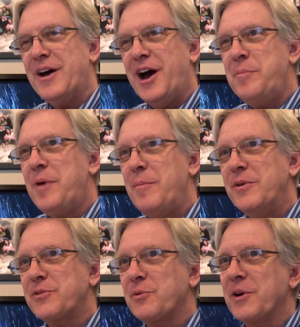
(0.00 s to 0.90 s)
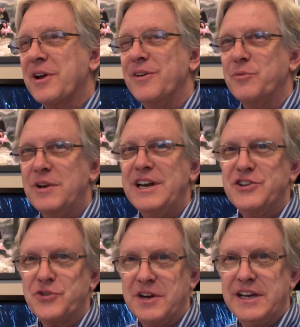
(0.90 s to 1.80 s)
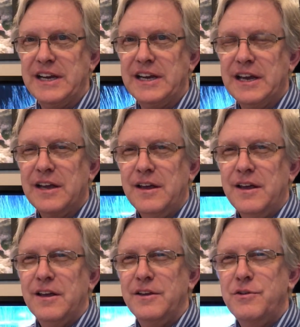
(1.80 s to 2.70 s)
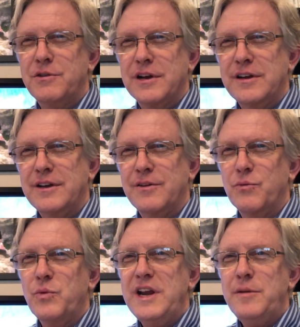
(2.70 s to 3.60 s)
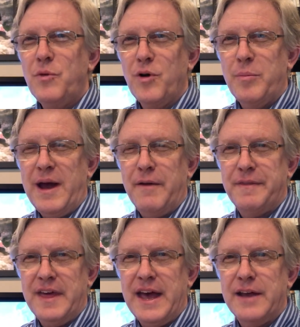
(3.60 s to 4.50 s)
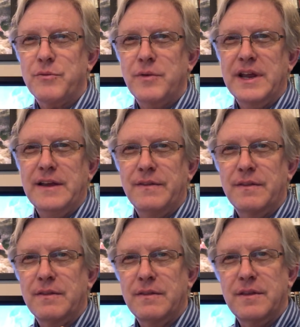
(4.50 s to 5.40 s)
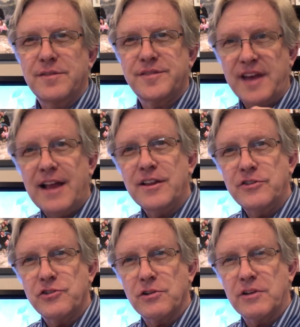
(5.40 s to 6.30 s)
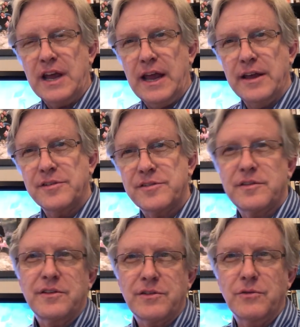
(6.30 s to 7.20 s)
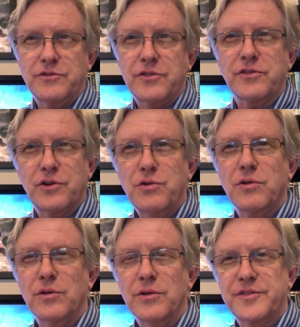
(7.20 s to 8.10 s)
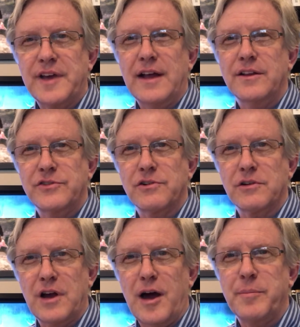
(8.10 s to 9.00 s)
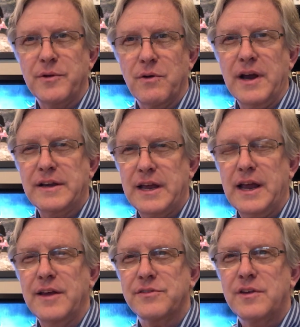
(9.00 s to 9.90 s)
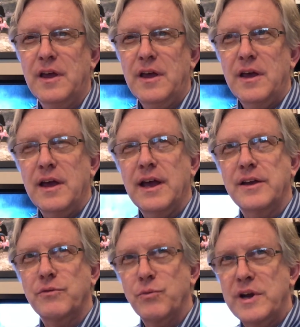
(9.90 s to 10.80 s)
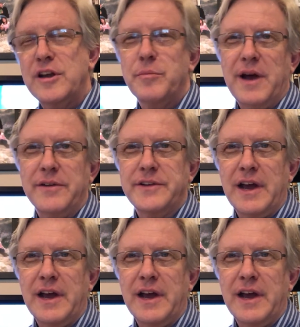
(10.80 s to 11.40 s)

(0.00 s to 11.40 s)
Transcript: unpublished work, really tricky. You can read more about that in the Salinger case. So just Google Salinger copyright case and read about